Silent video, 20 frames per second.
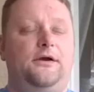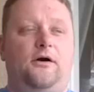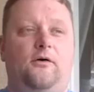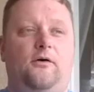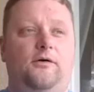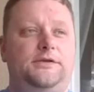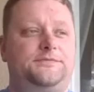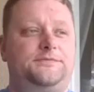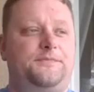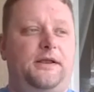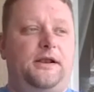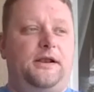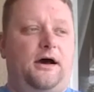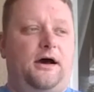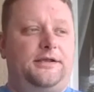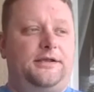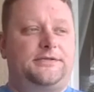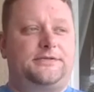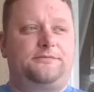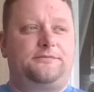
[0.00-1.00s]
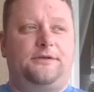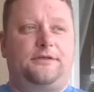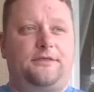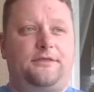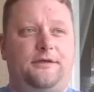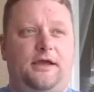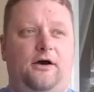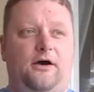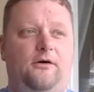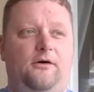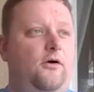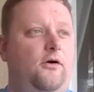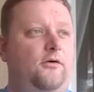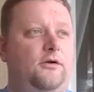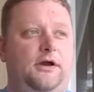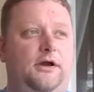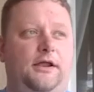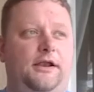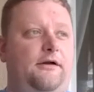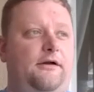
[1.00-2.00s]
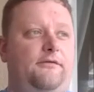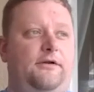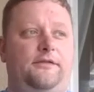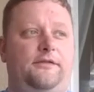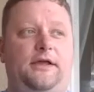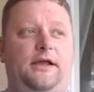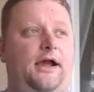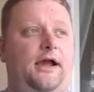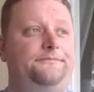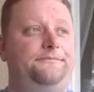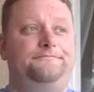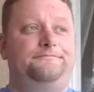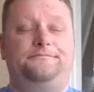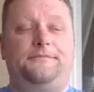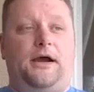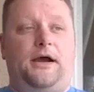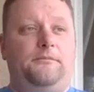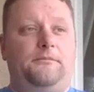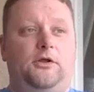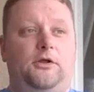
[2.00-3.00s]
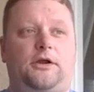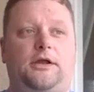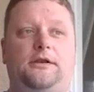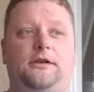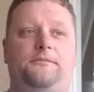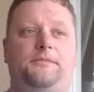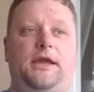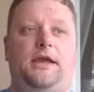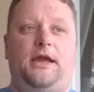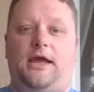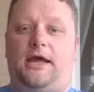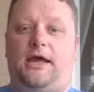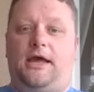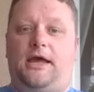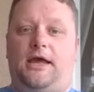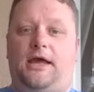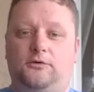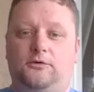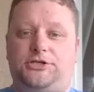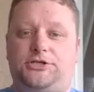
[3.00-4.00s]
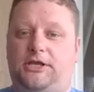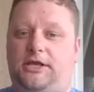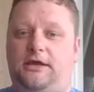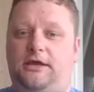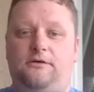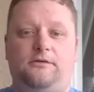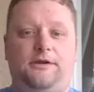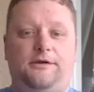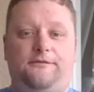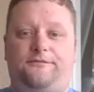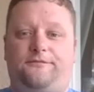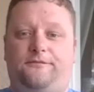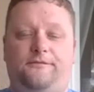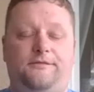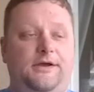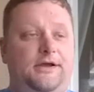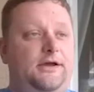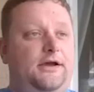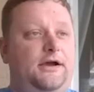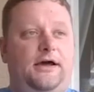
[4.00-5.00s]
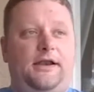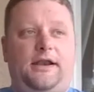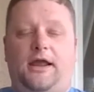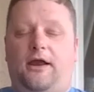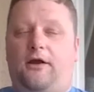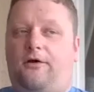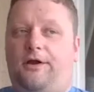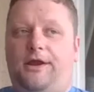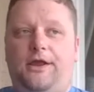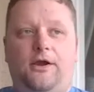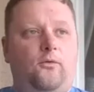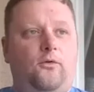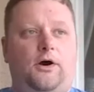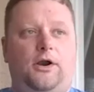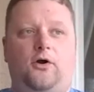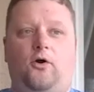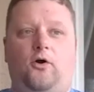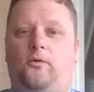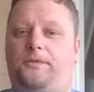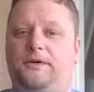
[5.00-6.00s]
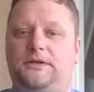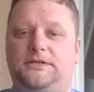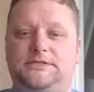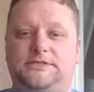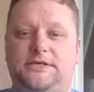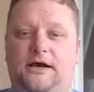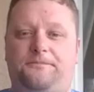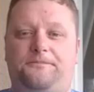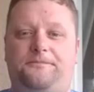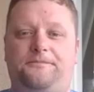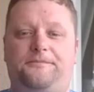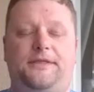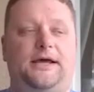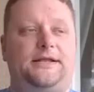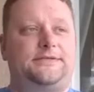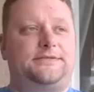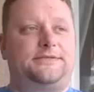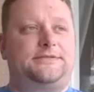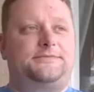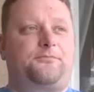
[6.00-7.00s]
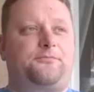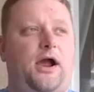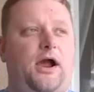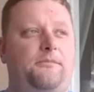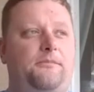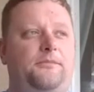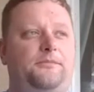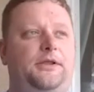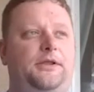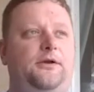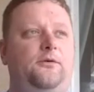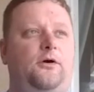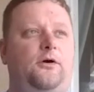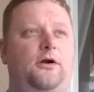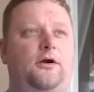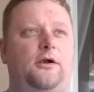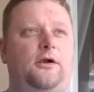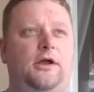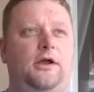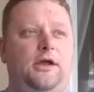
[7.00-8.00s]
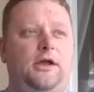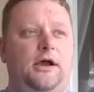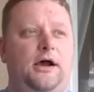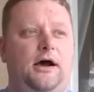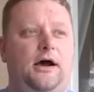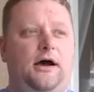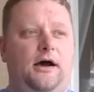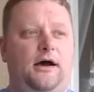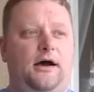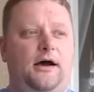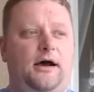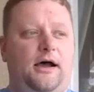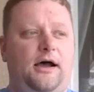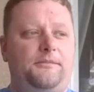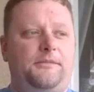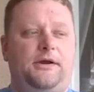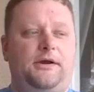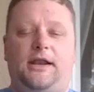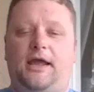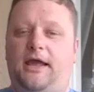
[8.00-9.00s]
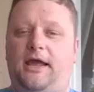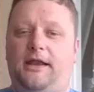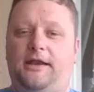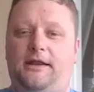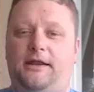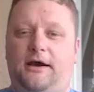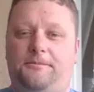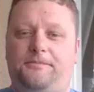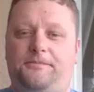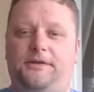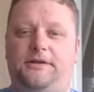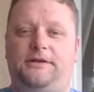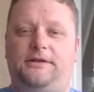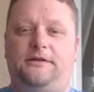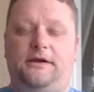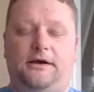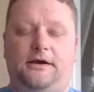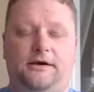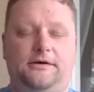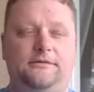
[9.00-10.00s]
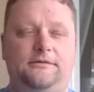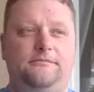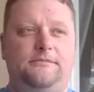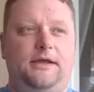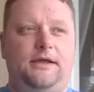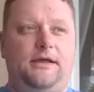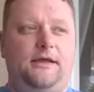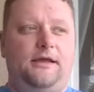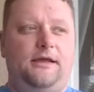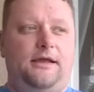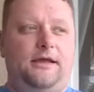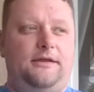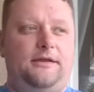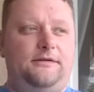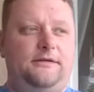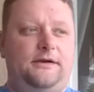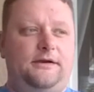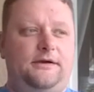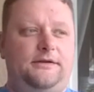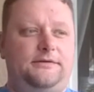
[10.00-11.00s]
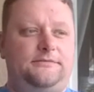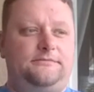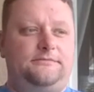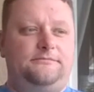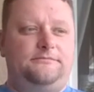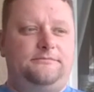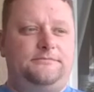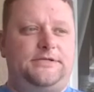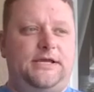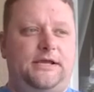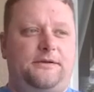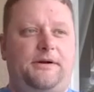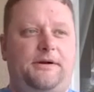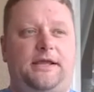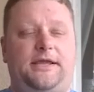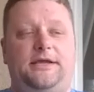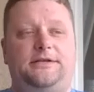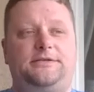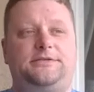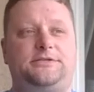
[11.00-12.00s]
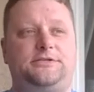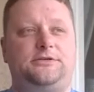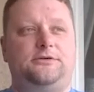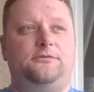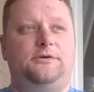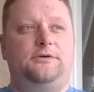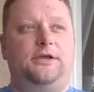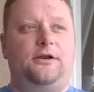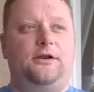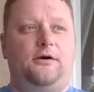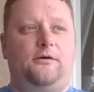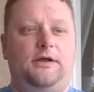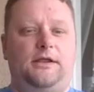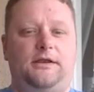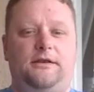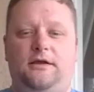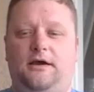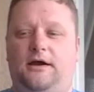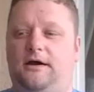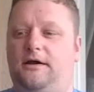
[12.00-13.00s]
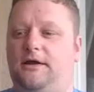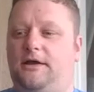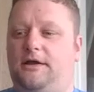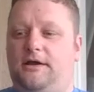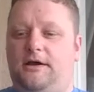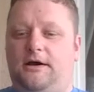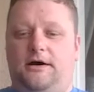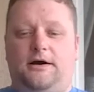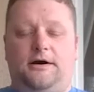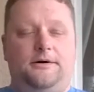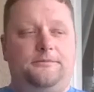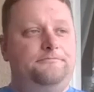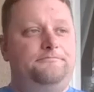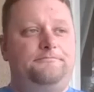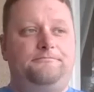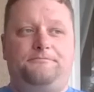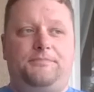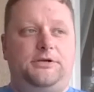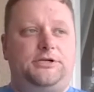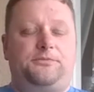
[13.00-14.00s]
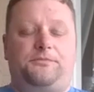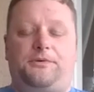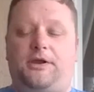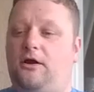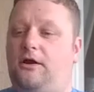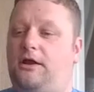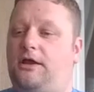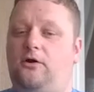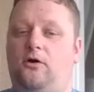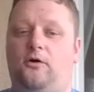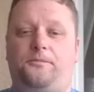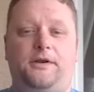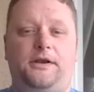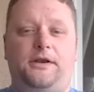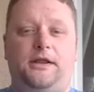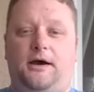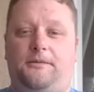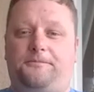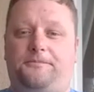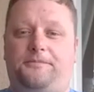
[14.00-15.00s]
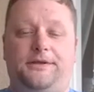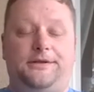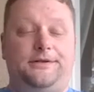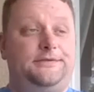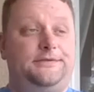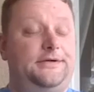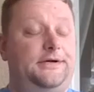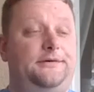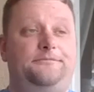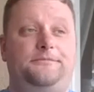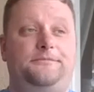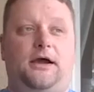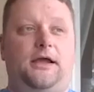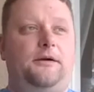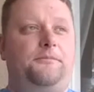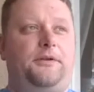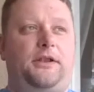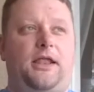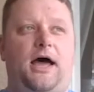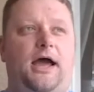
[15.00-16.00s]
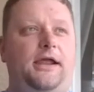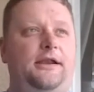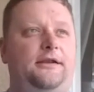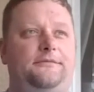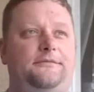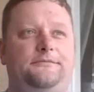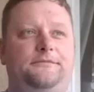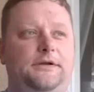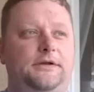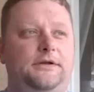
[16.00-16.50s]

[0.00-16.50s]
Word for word: always been honest with Algona and everything. I'm I'm looking to be a head coach again. If an area one opens up, that's probably where uh, I'm going to end up and uh, and uh, take my kids to. You know, and uh, um, Bishop Garrigan opened up, and uh, I applied and